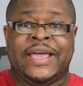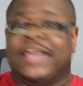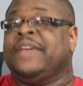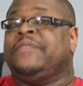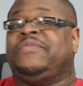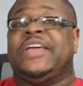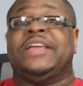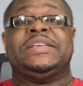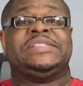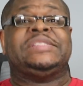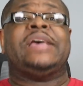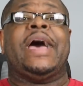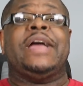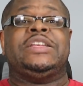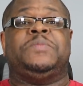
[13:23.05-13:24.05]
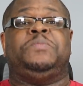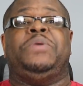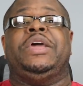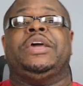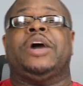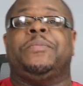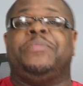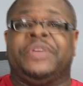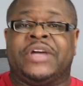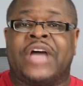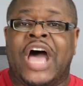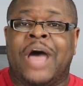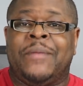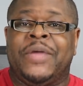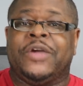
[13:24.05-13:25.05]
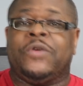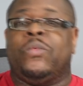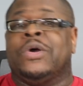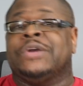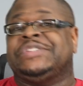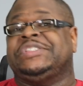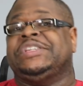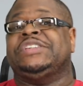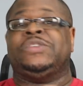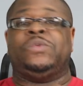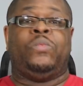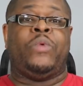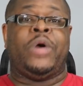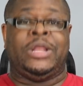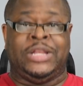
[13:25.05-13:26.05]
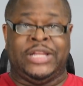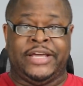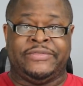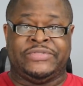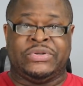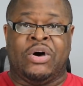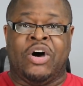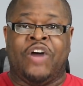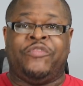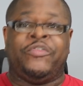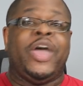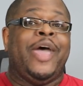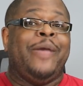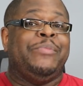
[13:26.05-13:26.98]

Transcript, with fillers: if they decide to pick up the comic where season 1 leaves off